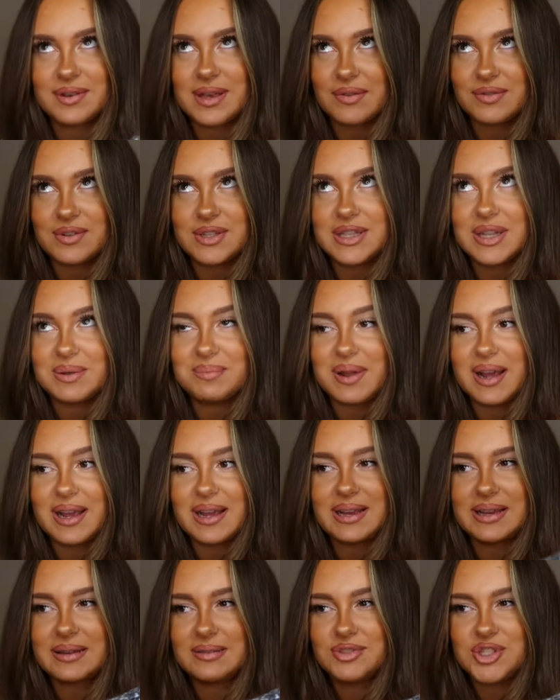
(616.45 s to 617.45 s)
gifted them
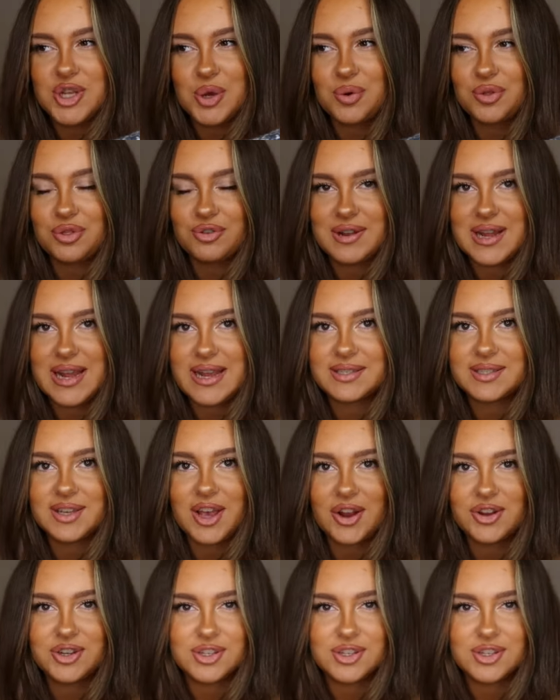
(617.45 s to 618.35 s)
like 2 or 3 years ago,